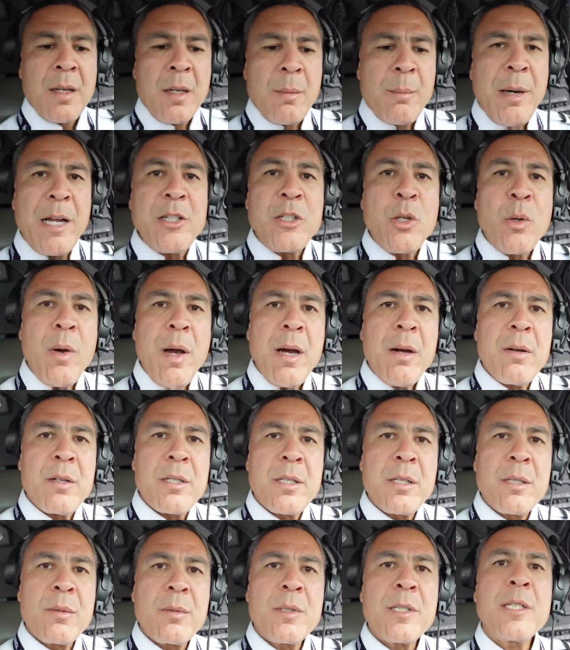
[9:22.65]
about 2 hours,
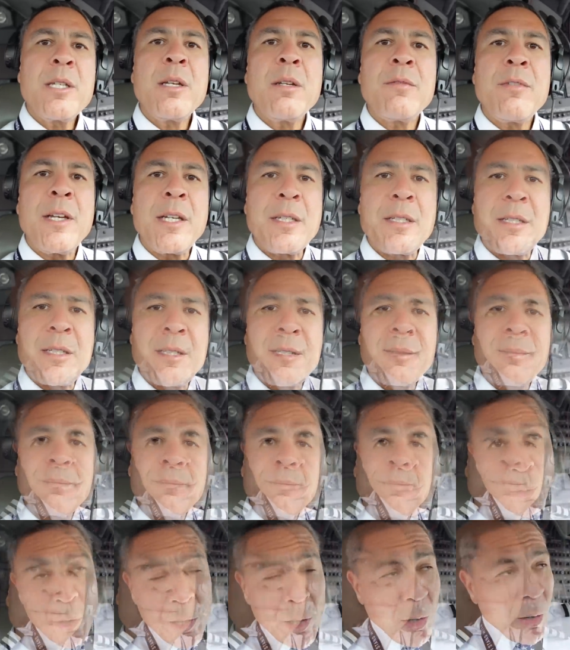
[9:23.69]
we'll see you in Vegas.
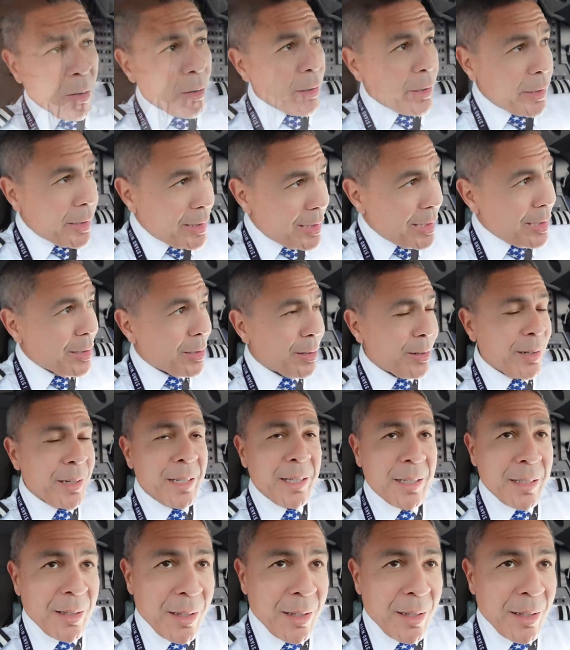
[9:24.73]
We are here in